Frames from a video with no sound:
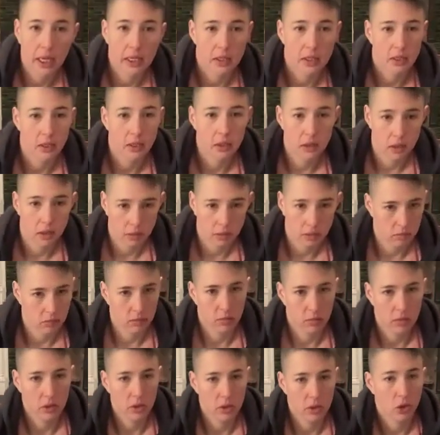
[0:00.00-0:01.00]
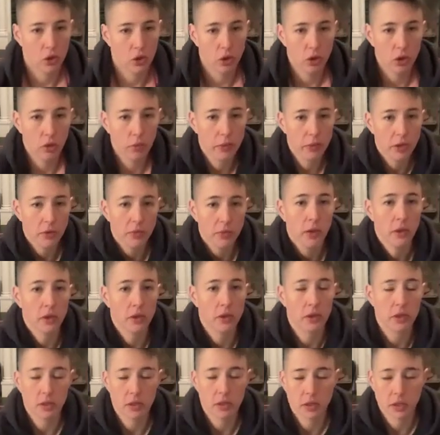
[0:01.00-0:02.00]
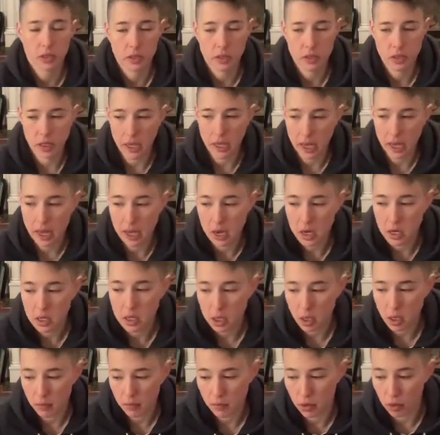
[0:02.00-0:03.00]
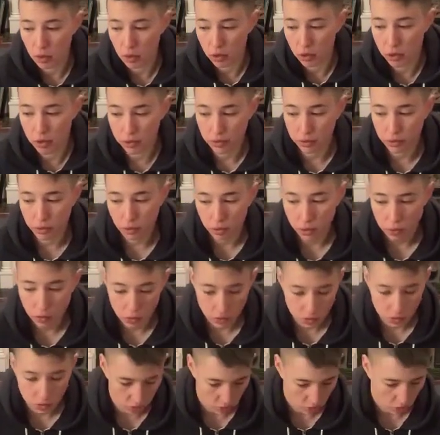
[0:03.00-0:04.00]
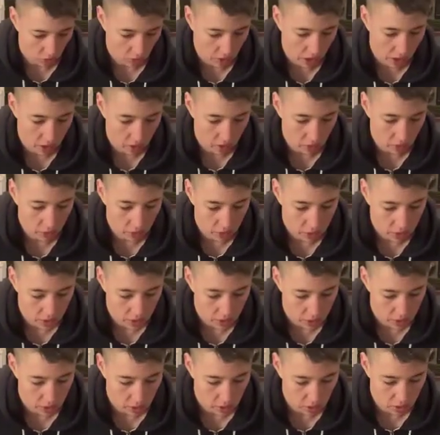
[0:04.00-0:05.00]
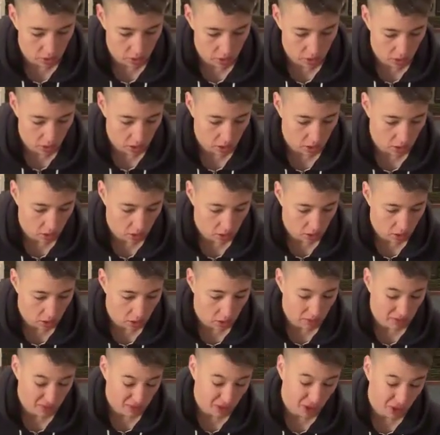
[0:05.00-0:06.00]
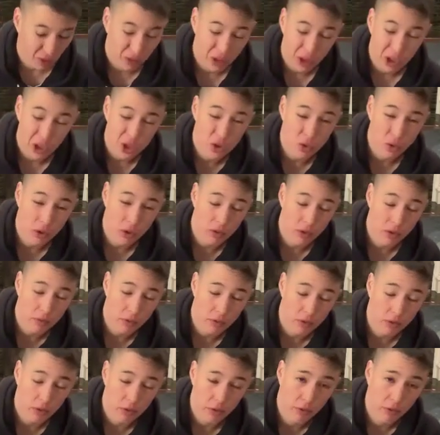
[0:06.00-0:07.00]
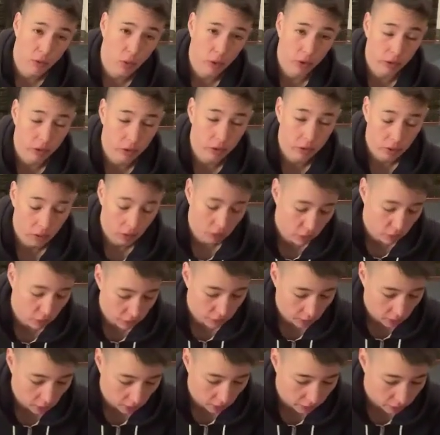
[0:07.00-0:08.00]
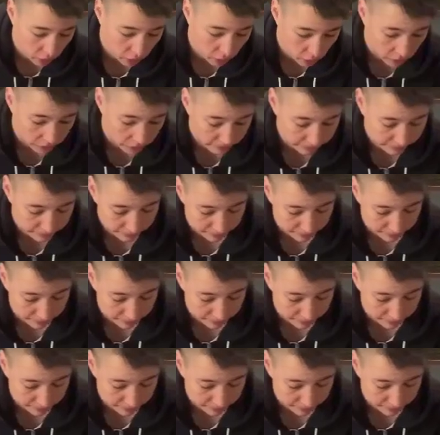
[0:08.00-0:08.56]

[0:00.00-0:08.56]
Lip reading: Excellent. So your glute bridge marches, this is the end of your 3rd round. Feel free to join for the 4th if you feel up for it.